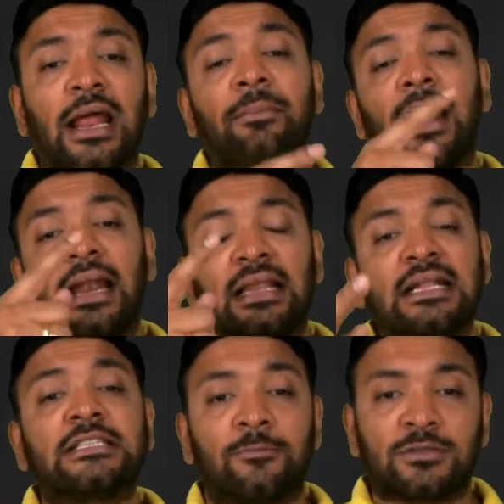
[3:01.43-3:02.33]
time and
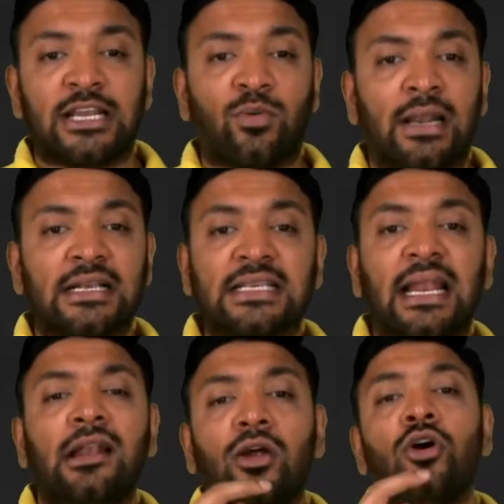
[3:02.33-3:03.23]
then subsequently sell
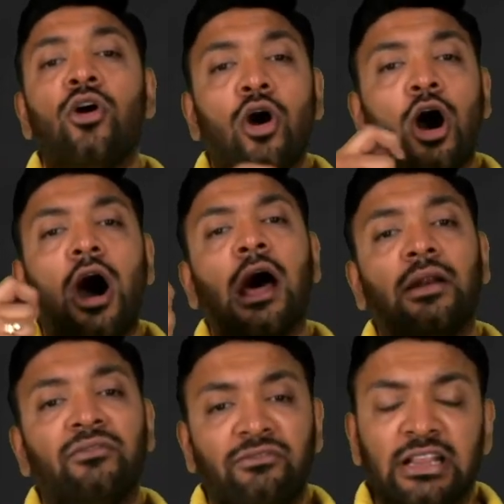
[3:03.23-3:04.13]
it,
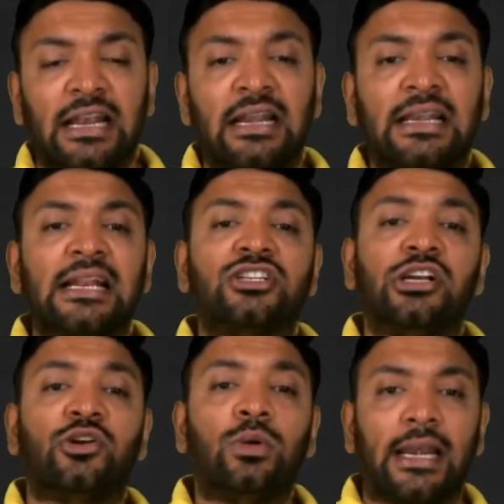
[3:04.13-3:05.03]
or with an
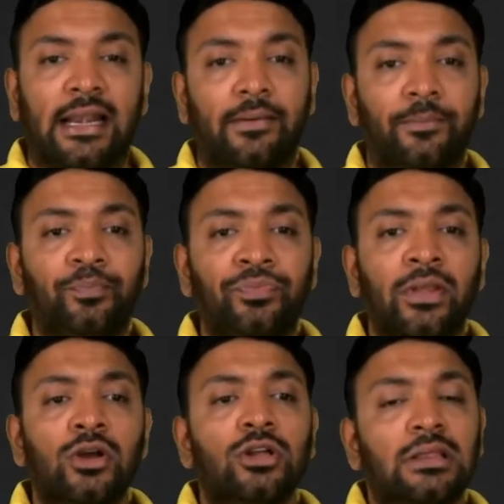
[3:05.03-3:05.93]
intention to trade.
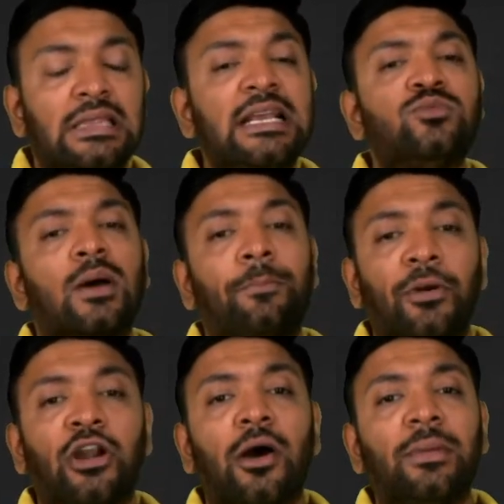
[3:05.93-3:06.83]
These were
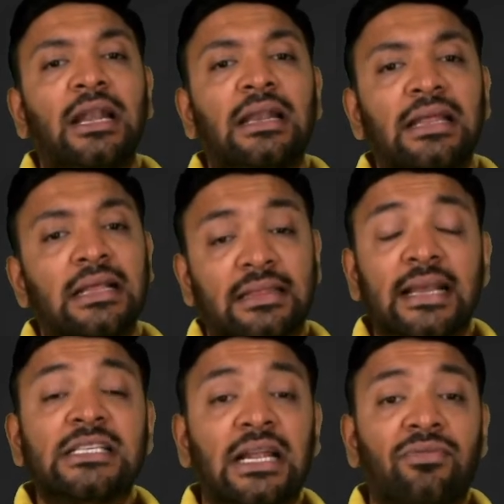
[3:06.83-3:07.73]
predominantly the
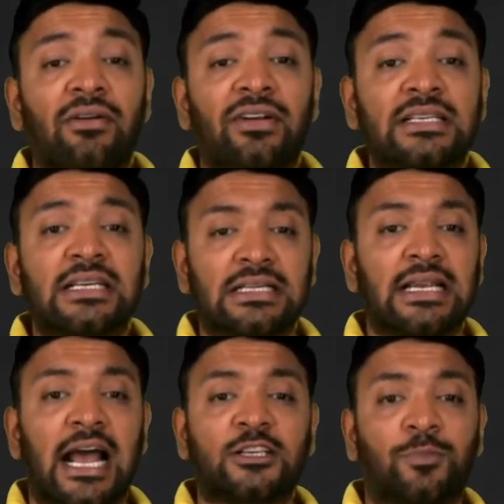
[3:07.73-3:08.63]
things that we have discussed
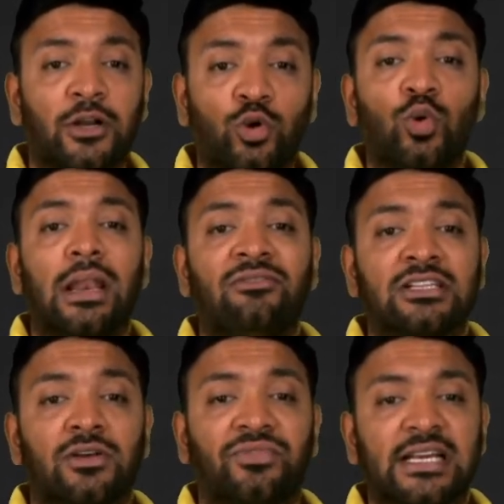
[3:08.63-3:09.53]
as per two
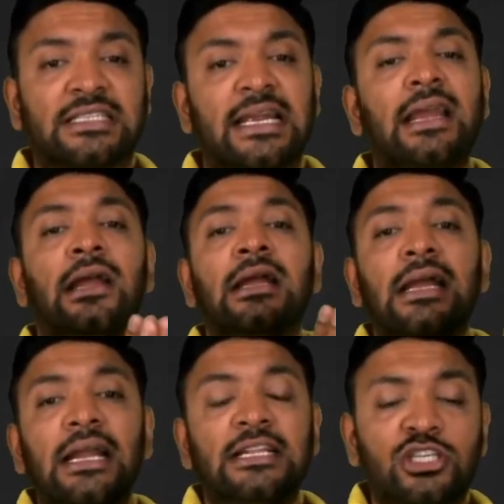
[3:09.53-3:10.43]
levels of testing,
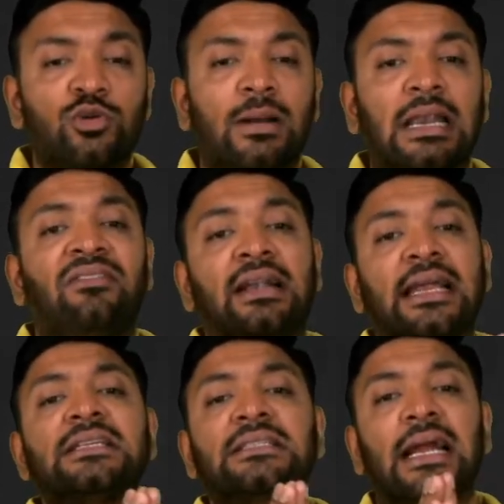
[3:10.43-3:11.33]
instrument level
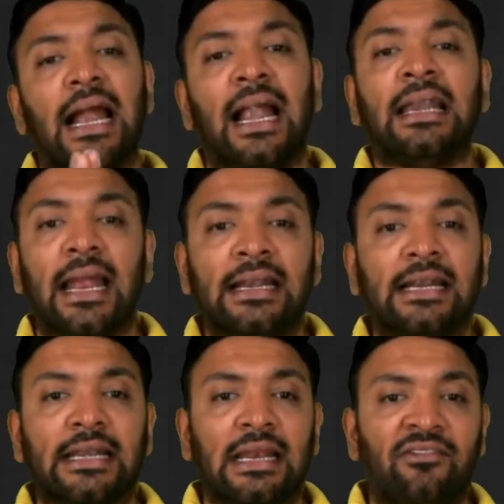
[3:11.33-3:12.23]
test and
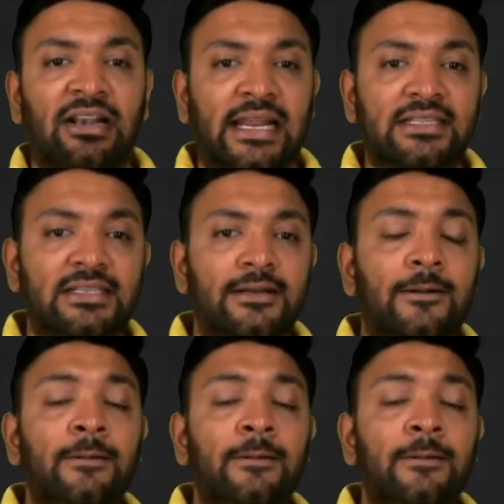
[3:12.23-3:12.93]
entity level test.